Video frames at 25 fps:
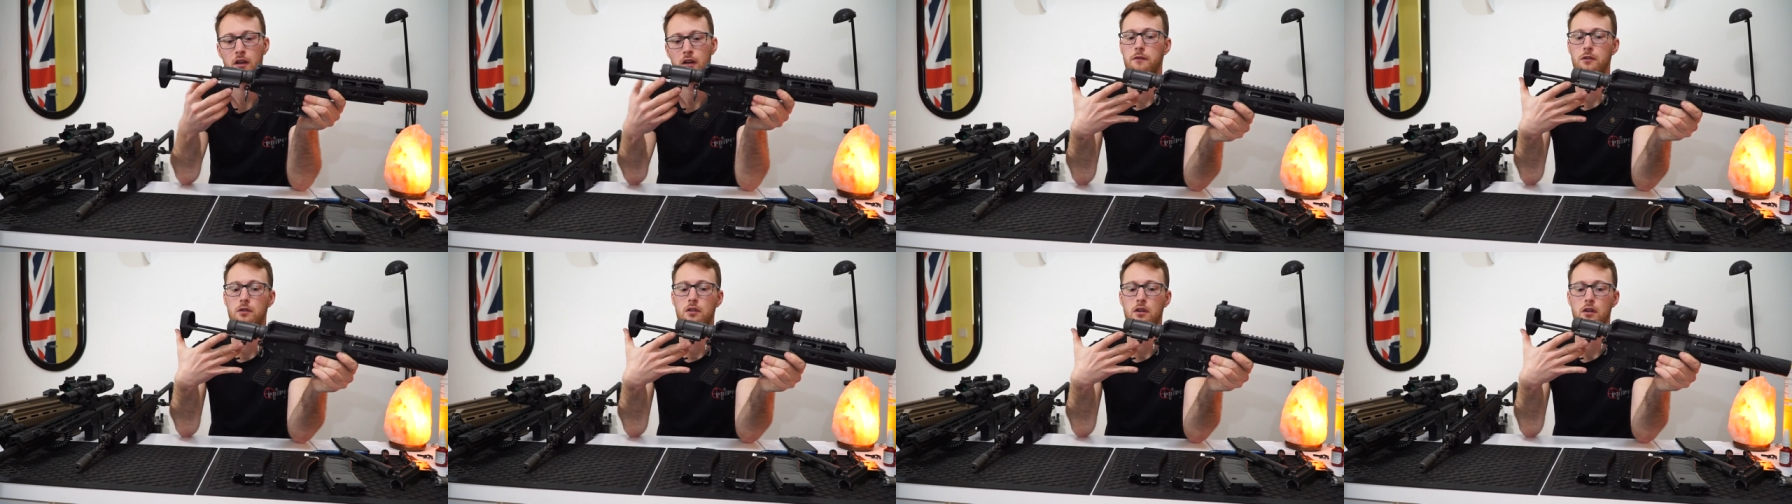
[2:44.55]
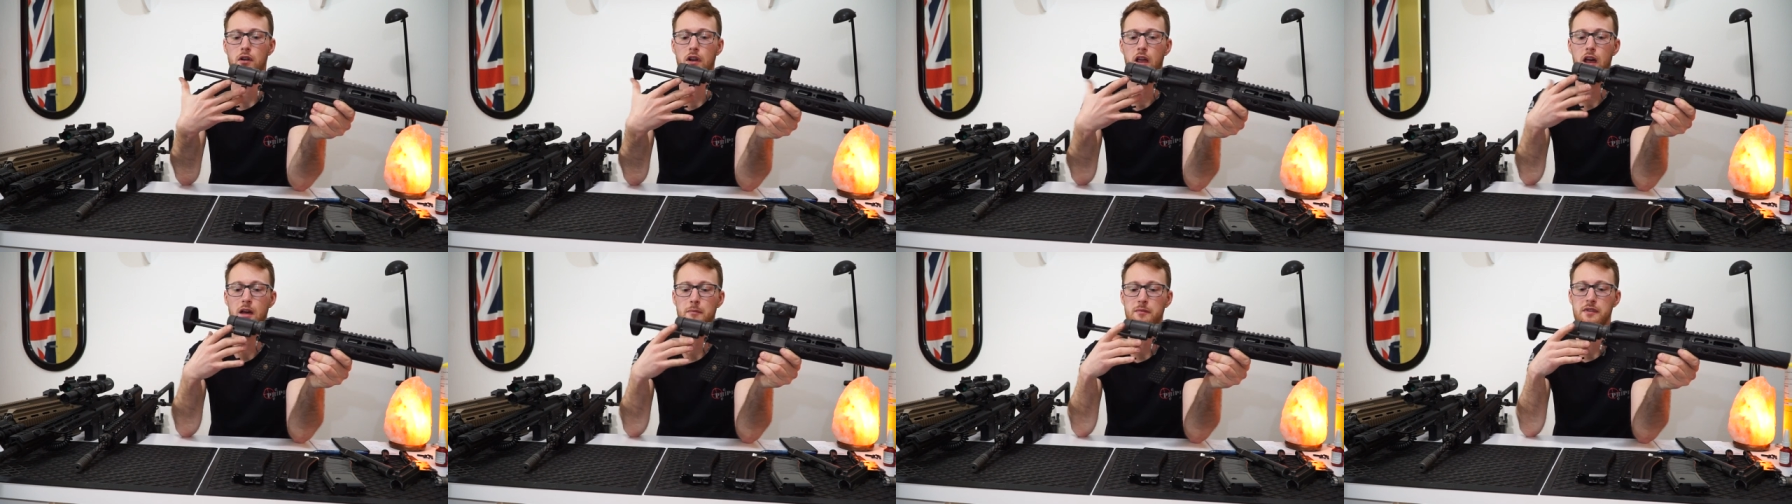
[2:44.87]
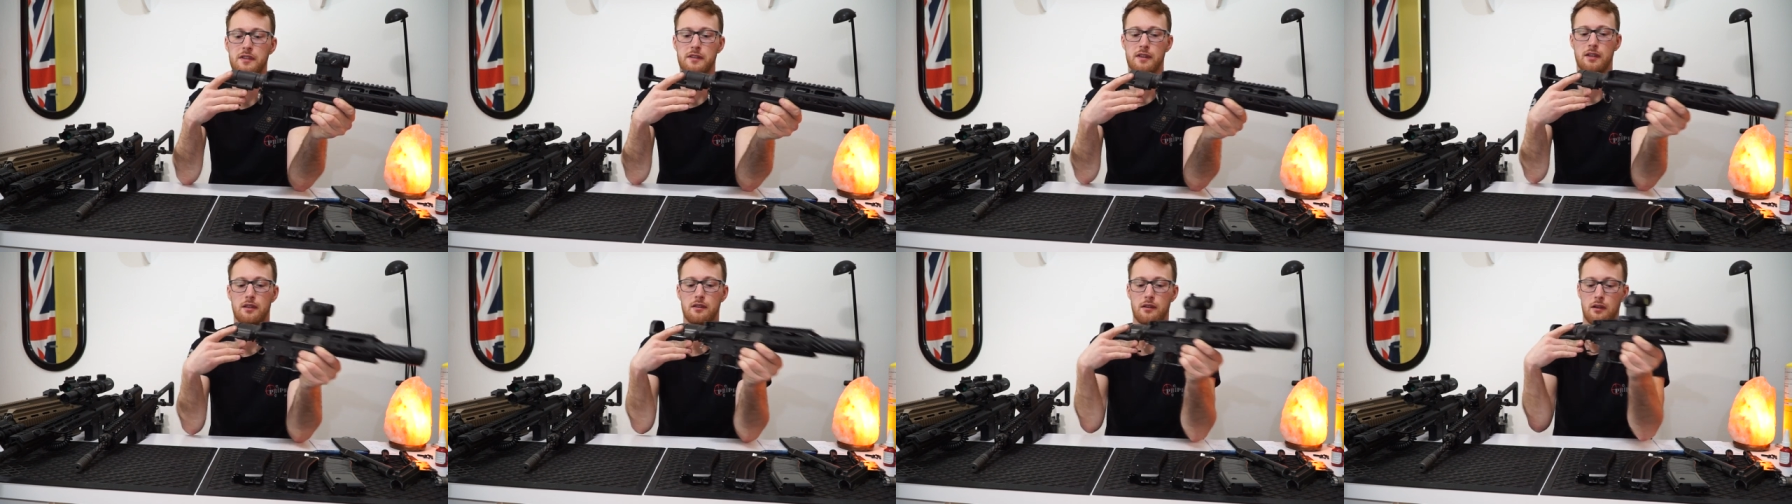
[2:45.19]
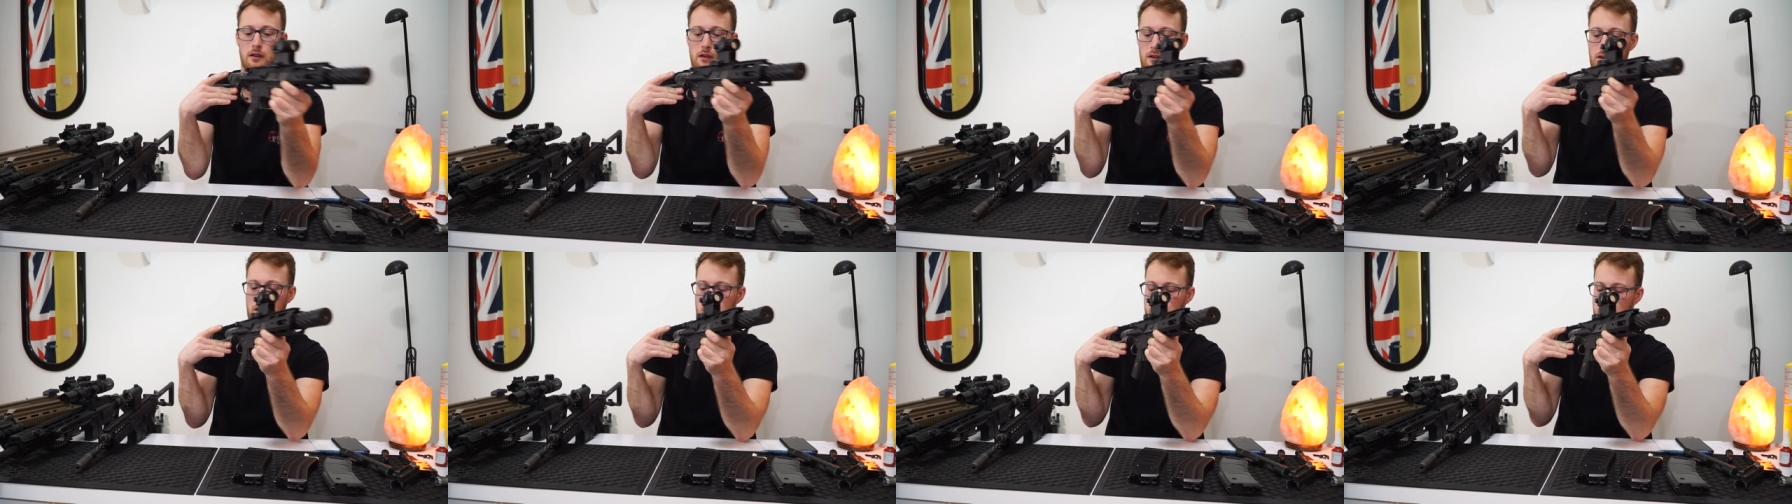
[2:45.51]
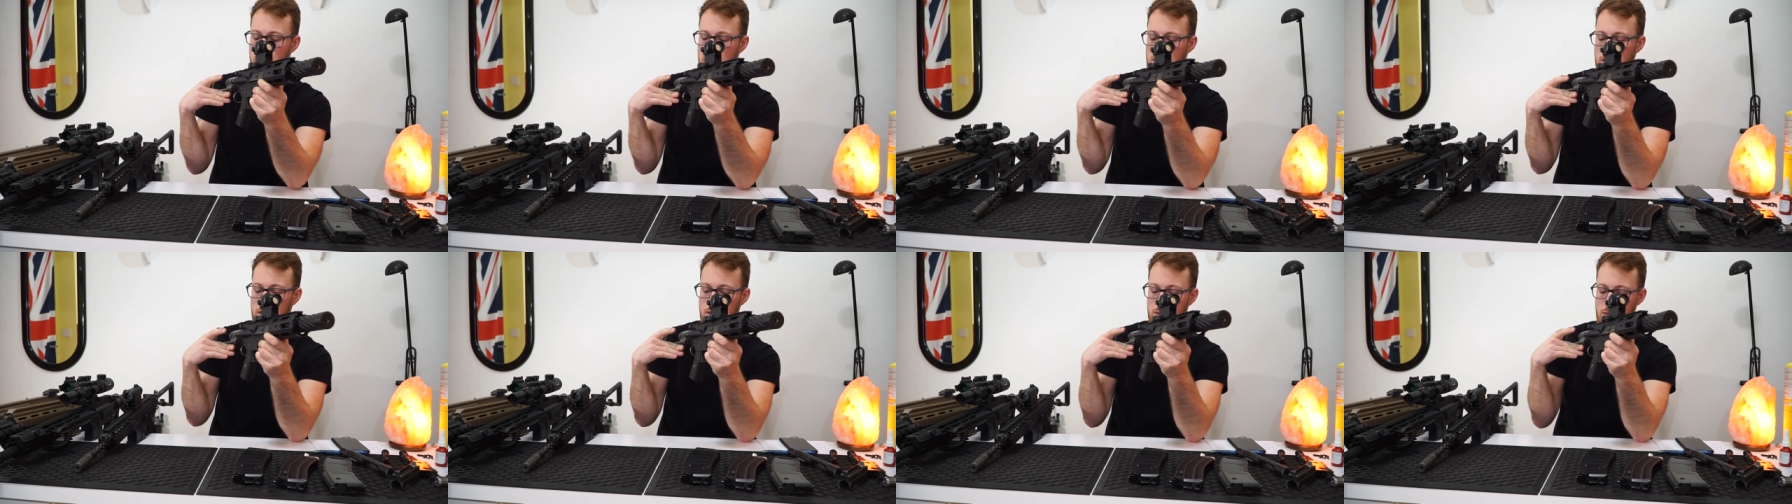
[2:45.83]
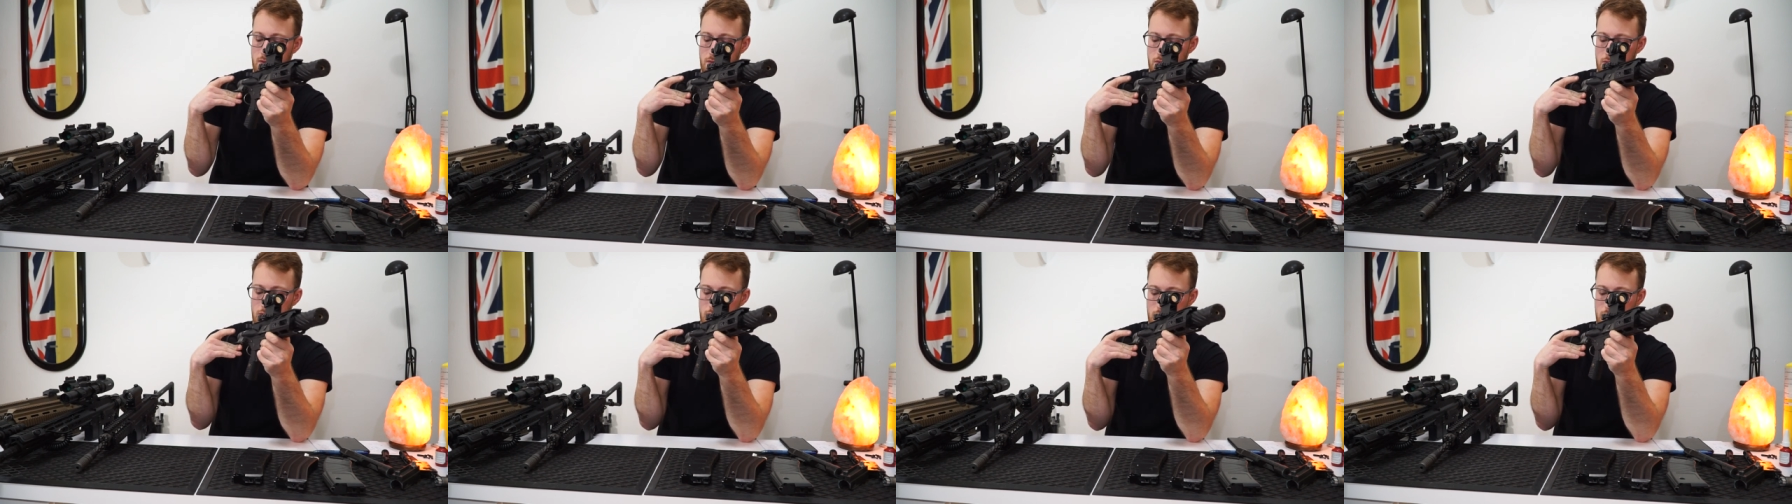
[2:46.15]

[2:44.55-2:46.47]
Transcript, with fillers: If you collapse it a little bit,